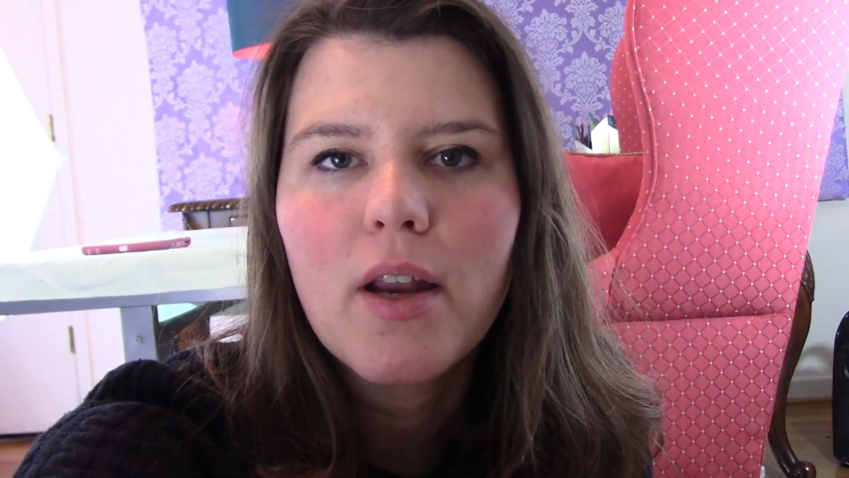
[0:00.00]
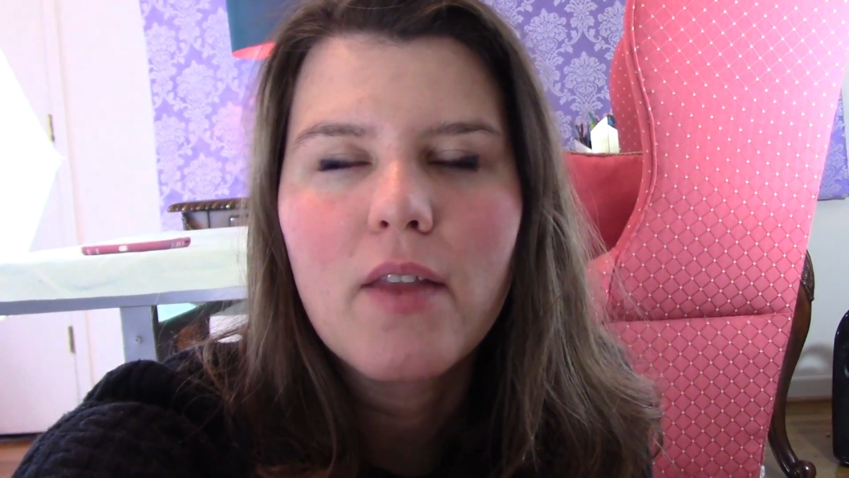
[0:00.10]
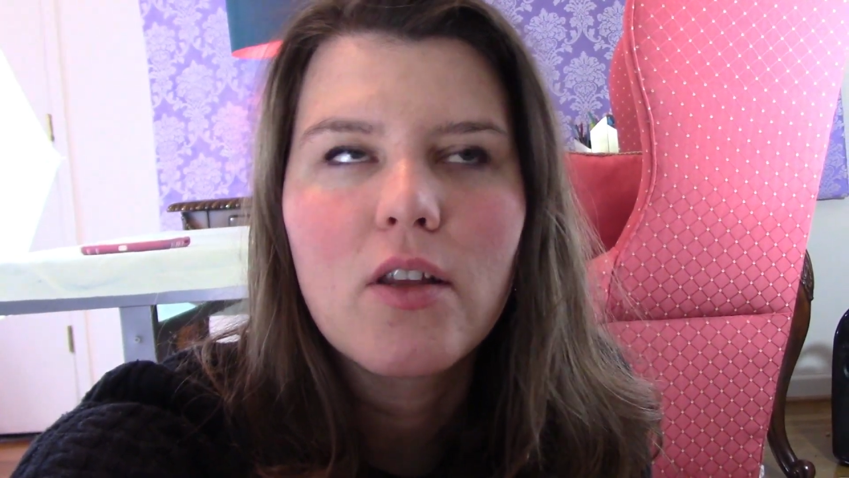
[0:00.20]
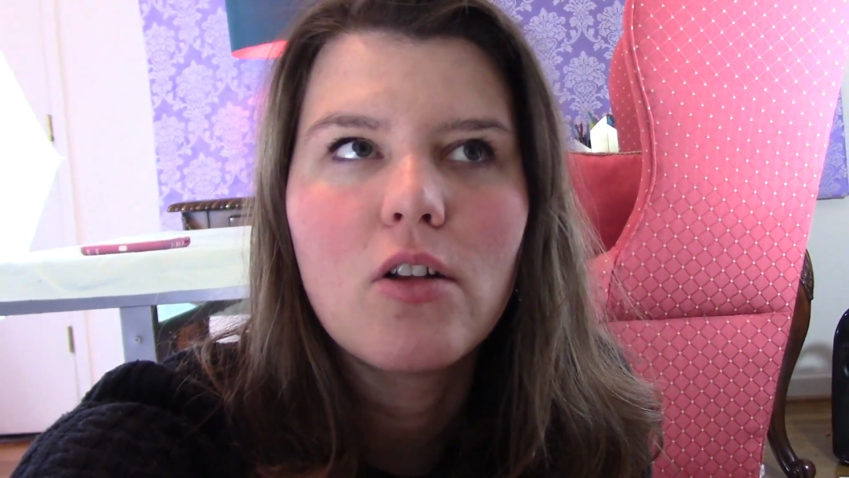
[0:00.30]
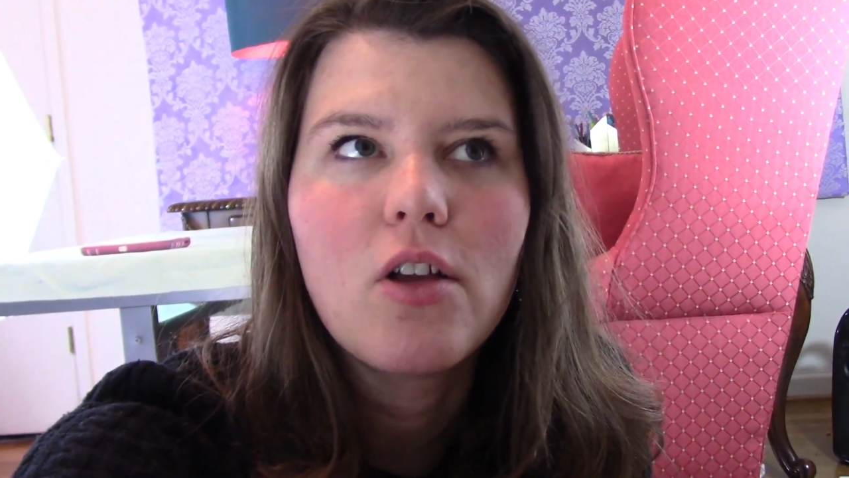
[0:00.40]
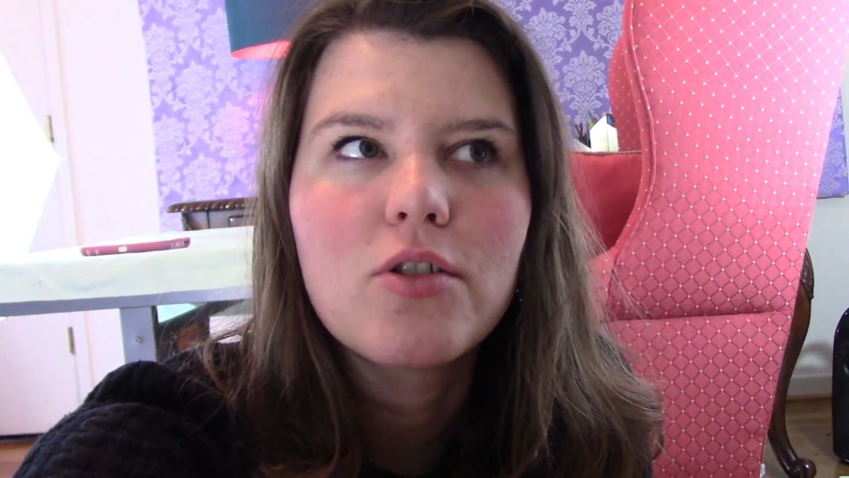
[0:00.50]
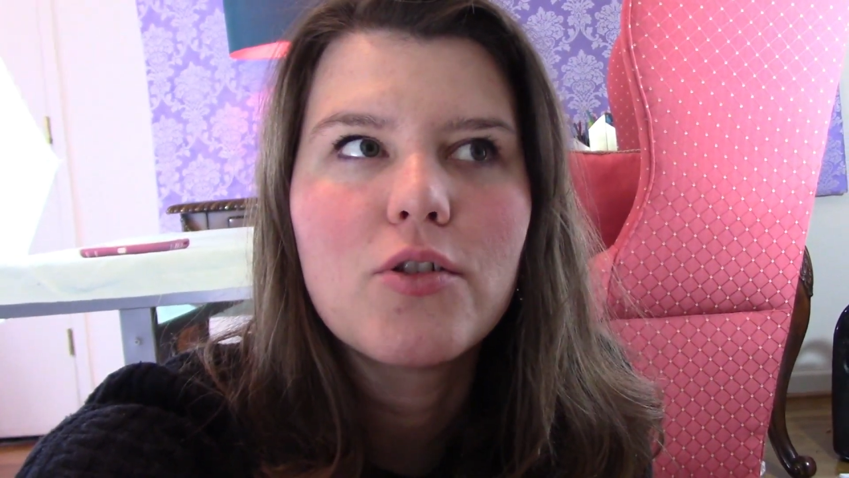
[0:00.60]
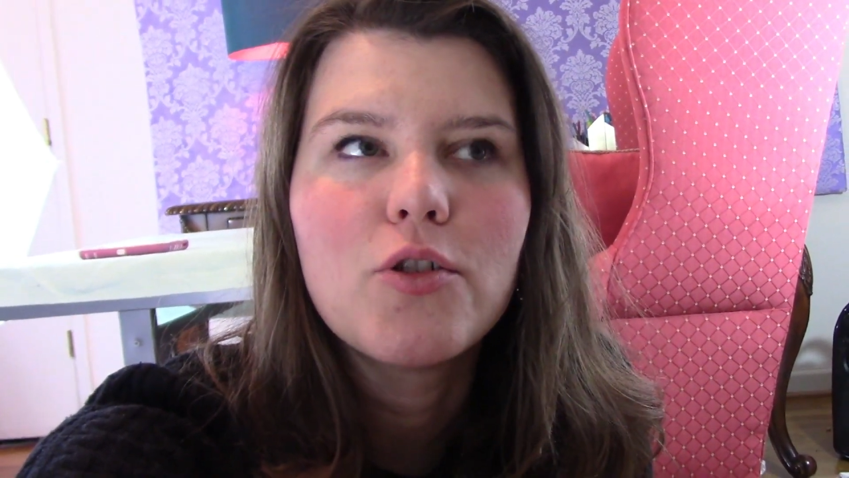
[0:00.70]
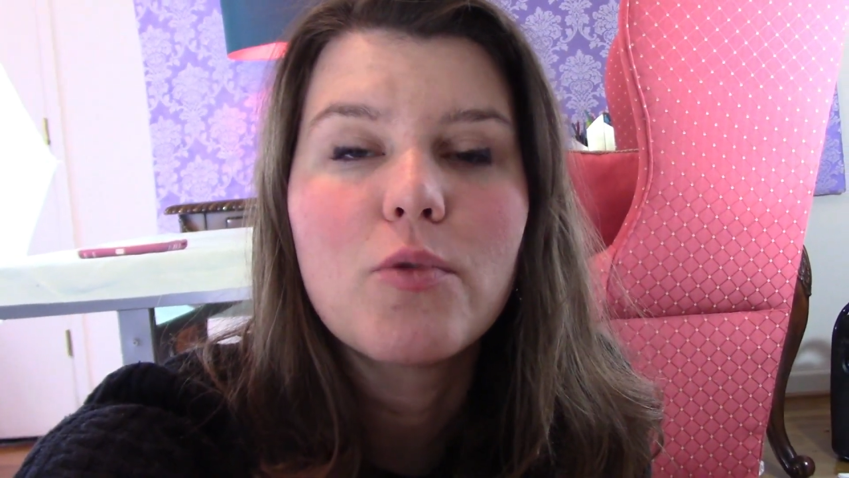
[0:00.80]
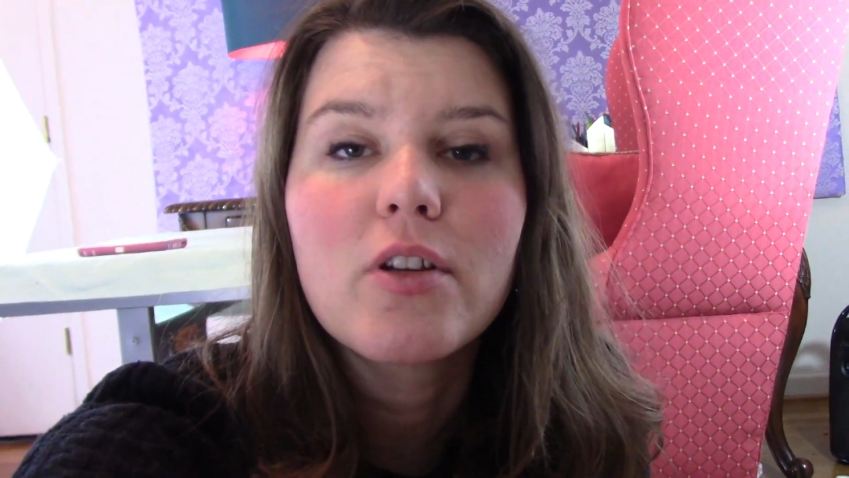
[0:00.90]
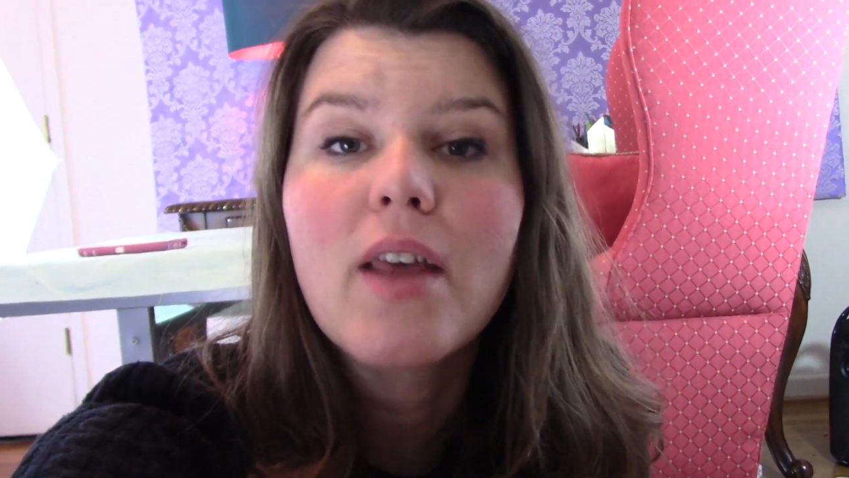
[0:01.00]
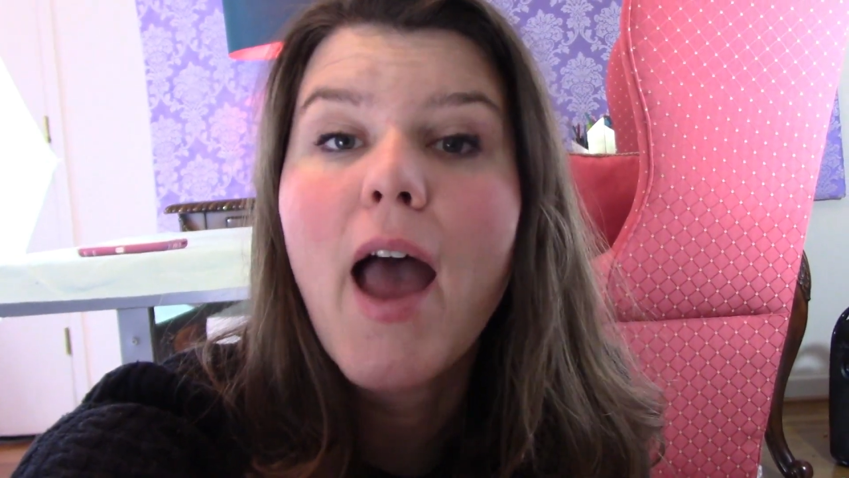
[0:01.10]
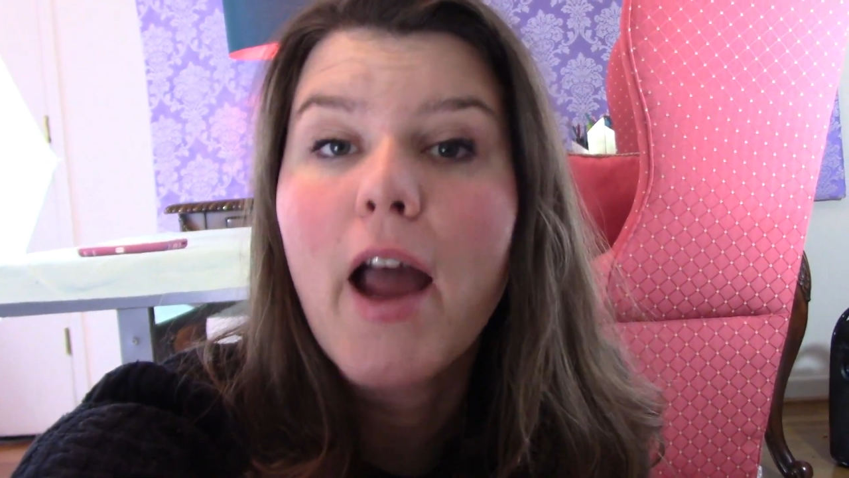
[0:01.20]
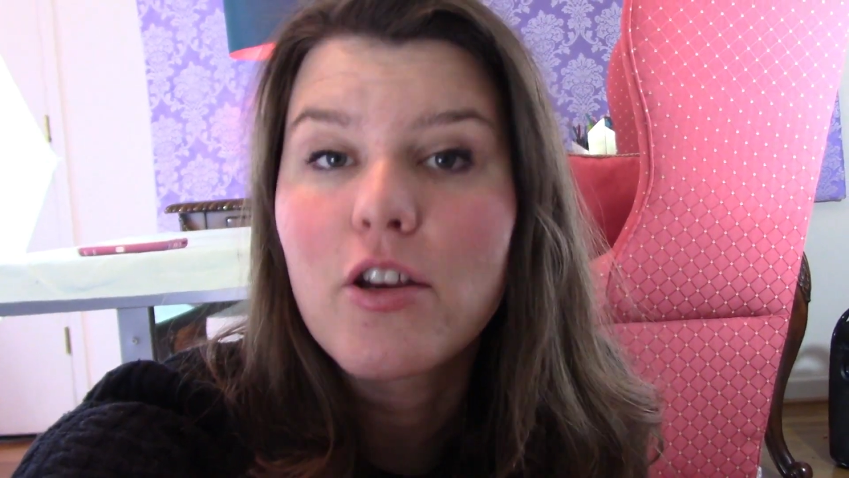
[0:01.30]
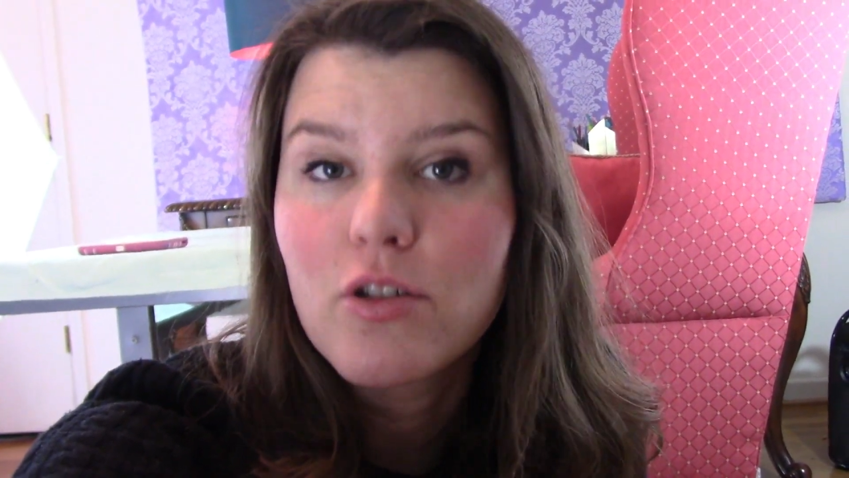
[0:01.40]
And then I'll also do, what are the
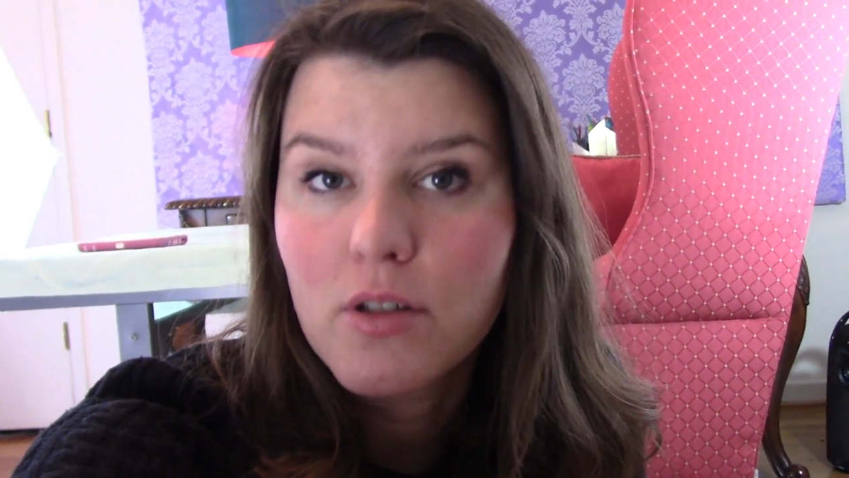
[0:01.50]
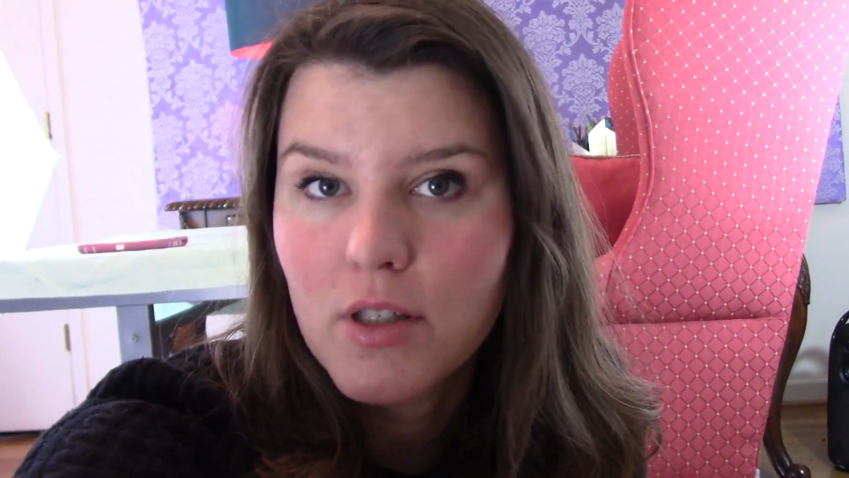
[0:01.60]
actions